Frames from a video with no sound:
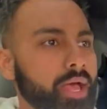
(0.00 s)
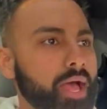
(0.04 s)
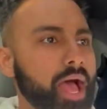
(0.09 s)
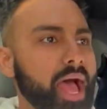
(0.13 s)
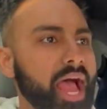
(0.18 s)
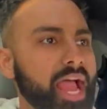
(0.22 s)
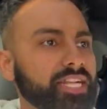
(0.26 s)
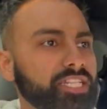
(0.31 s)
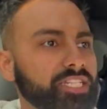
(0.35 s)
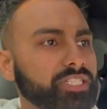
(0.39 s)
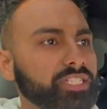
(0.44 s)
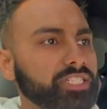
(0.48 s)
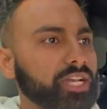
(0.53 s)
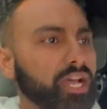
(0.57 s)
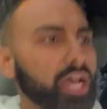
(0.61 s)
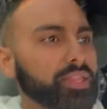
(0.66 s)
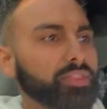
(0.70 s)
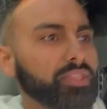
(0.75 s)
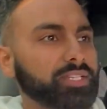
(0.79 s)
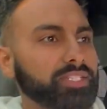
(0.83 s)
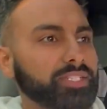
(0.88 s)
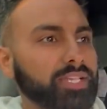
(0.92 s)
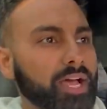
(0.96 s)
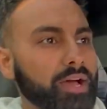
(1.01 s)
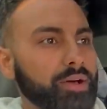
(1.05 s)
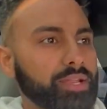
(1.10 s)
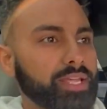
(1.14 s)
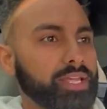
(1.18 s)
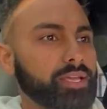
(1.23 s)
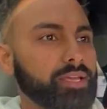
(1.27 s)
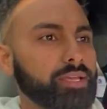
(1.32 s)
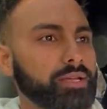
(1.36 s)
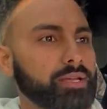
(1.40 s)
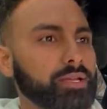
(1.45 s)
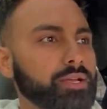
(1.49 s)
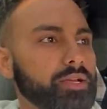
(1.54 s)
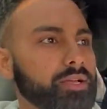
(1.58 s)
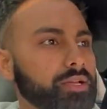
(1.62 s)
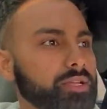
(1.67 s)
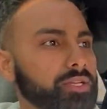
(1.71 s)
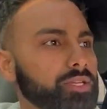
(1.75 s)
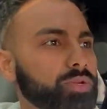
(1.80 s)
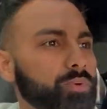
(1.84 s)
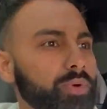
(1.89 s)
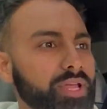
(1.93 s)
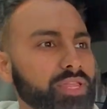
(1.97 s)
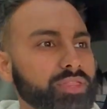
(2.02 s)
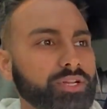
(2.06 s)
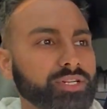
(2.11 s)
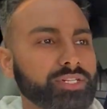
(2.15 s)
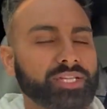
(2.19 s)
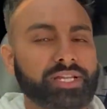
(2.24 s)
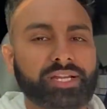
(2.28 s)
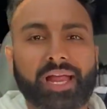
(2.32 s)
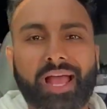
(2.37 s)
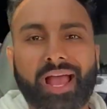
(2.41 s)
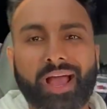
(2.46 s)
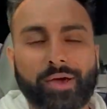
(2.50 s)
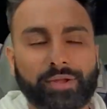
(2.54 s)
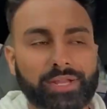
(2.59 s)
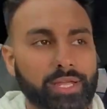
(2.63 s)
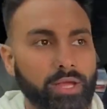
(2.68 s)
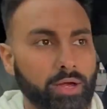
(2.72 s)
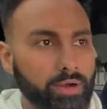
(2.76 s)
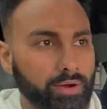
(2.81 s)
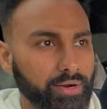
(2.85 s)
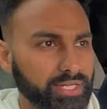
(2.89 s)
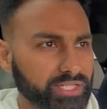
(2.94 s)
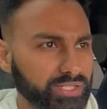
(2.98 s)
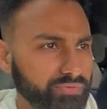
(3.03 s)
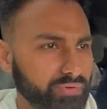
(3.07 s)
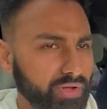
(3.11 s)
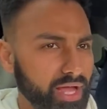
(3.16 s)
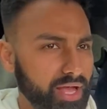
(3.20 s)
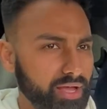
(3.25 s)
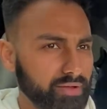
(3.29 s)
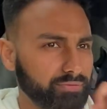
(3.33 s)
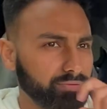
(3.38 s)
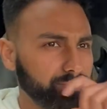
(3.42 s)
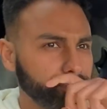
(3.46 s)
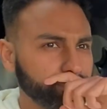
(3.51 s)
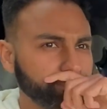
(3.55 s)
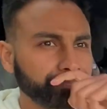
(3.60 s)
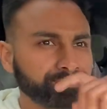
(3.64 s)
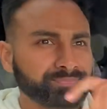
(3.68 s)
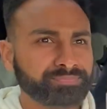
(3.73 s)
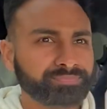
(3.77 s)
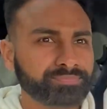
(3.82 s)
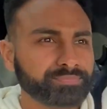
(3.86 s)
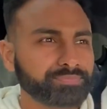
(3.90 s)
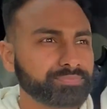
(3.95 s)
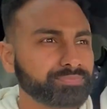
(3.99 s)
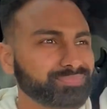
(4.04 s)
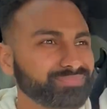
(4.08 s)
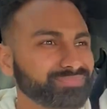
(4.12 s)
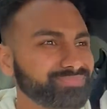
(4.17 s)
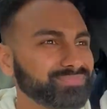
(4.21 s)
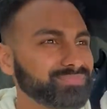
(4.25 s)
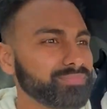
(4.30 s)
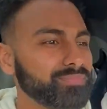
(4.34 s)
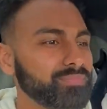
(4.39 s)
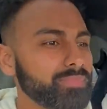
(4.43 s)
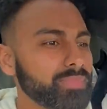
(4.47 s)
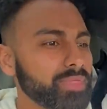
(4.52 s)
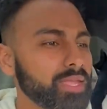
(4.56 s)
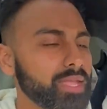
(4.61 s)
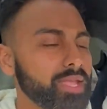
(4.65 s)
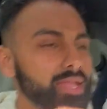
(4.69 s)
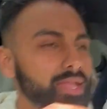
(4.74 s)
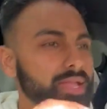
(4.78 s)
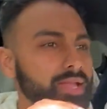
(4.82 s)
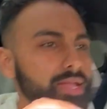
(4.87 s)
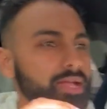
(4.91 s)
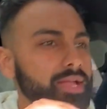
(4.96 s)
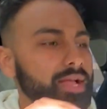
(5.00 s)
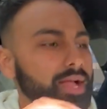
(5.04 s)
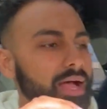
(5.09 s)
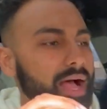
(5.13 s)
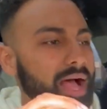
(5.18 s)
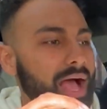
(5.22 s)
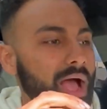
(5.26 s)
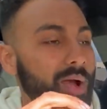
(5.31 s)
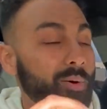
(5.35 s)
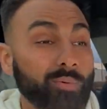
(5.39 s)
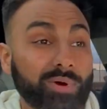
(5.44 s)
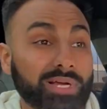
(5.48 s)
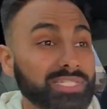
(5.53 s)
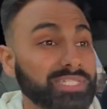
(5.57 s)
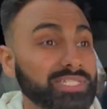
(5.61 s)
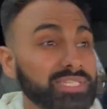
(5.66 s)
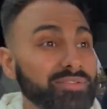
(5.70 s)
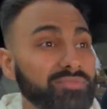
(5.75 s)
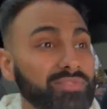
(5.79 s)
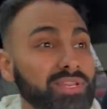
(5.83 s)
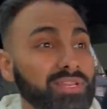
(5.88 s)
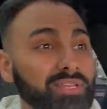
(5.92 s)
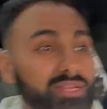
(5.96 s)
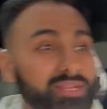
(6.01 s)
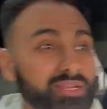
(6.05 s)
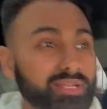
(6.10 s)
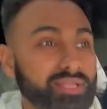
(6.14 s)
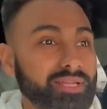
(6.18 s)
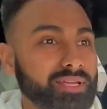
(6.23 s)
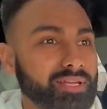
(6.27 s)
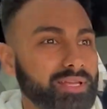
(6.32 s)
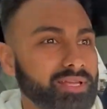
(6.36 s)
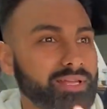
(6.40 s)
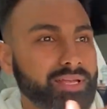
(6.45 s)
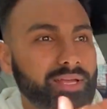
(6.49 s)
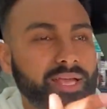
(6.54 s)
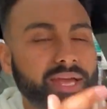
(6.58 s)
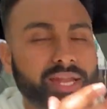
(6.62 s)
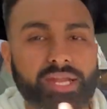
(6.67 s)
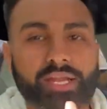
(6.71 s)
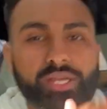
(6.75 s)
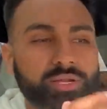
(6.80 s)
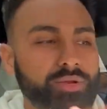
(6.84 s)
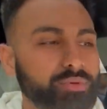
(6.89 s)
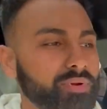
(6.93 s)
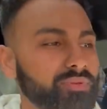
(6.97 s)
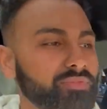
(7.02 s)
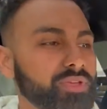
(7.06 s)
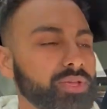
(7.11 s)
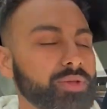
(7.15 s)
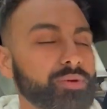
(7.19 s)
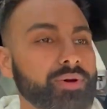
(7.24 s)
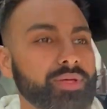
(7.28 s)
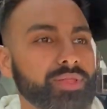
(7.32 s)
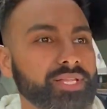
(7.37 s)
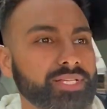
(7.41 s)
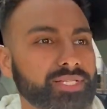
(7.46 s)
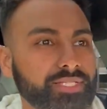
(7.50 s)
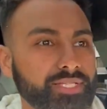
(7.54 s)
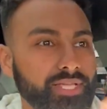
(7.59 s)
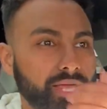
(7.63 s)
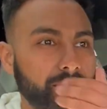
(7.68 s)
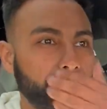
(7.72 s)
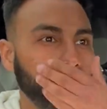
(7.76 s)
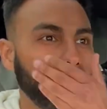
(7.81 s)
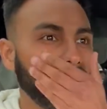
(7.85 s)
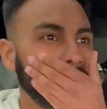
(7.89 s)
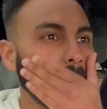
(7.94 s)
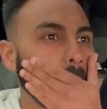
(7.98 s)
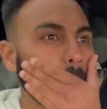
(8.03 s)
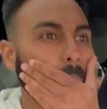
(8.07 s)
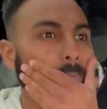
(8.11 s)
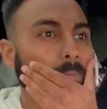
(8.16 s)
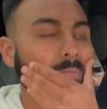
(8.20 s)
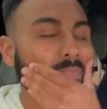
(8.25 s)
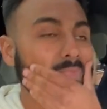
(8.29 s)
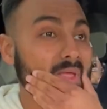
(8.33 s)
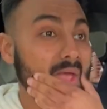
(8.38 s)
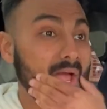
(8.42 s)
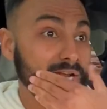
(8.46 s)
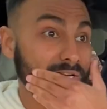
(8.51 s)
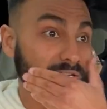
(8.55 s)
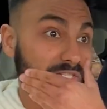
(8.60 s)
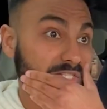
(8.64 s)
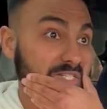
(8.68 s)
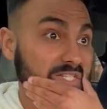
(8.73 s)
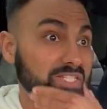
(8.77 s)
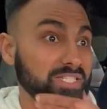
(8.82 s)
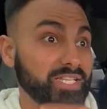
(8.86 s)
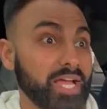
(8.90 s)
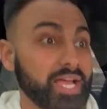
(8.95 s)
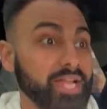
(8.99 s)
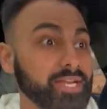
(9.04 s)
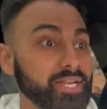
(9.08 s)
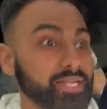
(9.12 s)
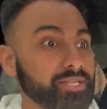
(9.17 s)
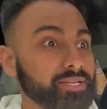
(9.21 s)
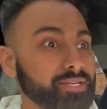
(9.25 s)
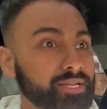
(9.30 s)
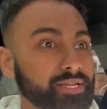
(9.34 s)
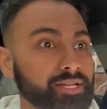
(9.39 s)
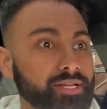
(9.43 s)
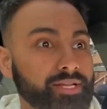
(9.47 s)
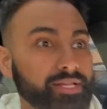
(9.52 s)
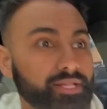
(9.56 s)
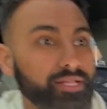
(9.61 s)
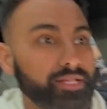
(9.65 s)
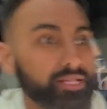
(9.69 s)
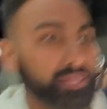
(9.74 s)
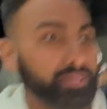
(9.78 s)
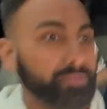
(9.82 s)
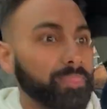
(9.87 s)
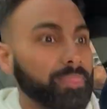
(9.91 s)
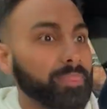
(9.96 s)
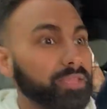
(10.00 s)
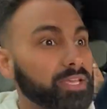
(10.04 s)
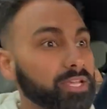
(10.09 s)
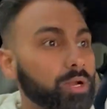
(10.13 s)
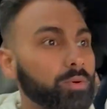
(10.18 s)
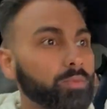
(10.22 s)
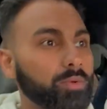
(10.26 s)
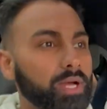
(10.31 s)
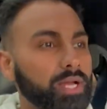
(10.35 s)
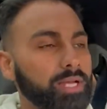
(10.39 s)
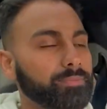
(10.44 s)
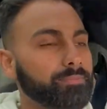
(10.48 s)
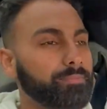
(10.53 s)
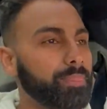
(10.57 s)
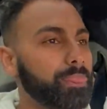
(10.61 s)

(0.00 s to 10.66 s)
I just got this 2013 Audi RS5. I wasn't even gonna do a review on this thing, but I just decided, you know what?